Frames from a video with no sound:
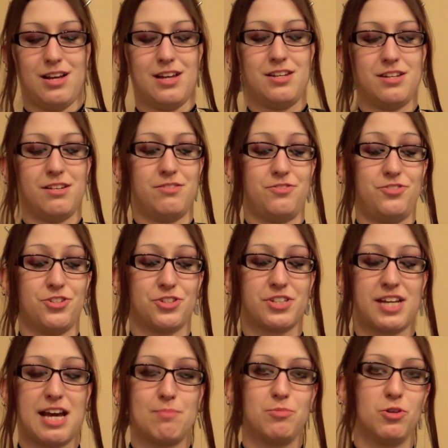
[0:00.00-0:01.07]
I
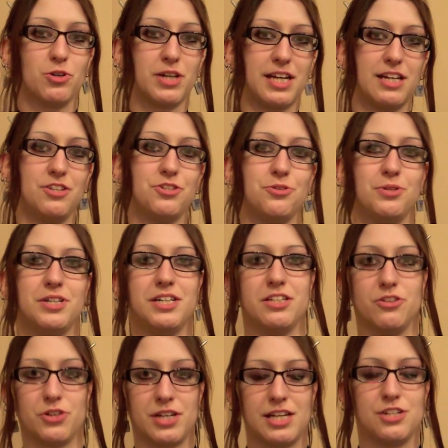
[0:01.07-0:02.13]
just kept looking into it,
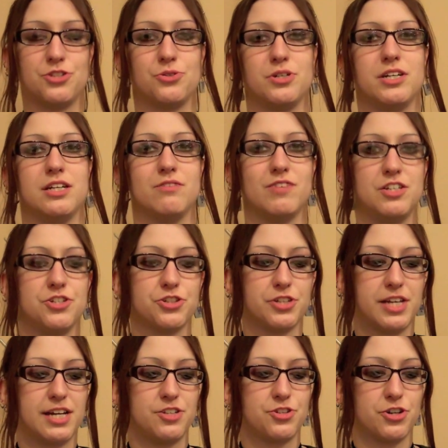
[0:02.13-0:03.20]
and
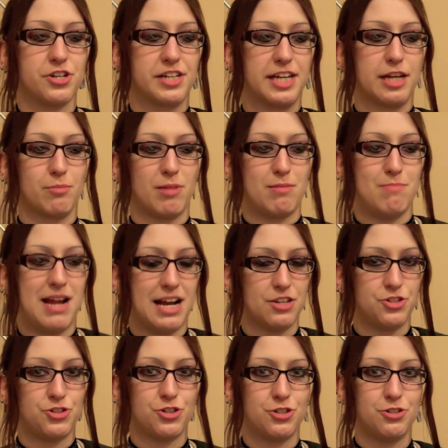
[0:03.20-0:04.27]
eventually I started getting my
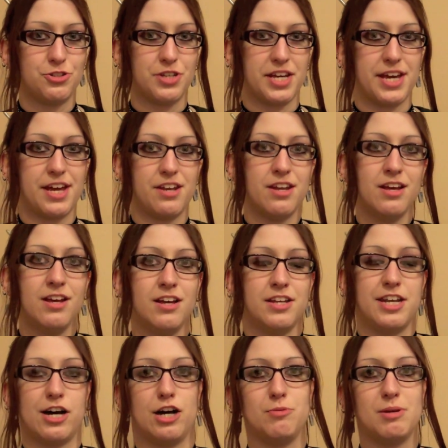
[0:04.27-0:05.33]
master's, and
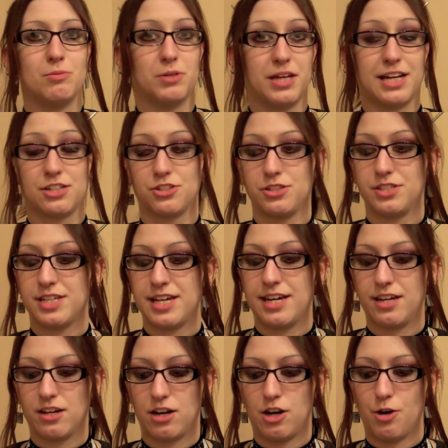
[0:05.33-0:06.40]
now I'm able to actually
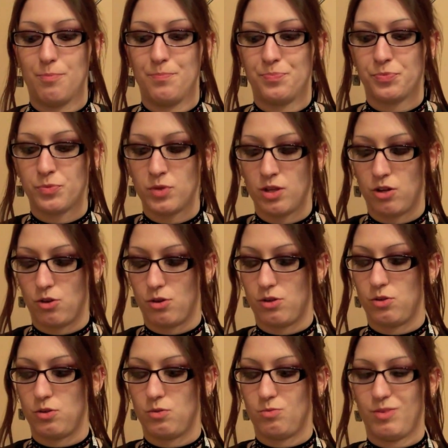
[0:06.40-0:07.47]
take
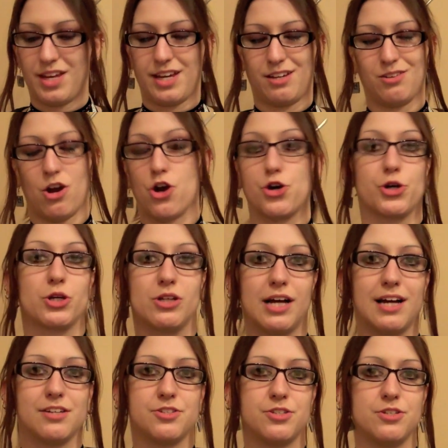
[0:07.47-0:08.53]
like art
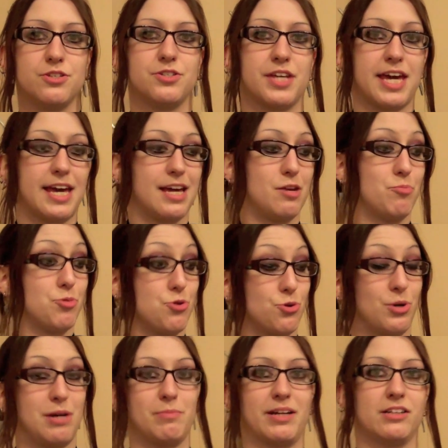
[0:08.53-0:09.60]
classes and
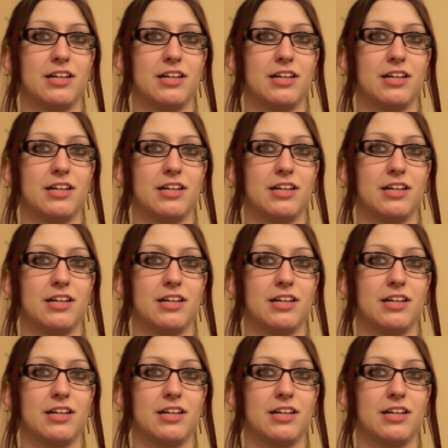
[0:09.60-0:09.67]
programming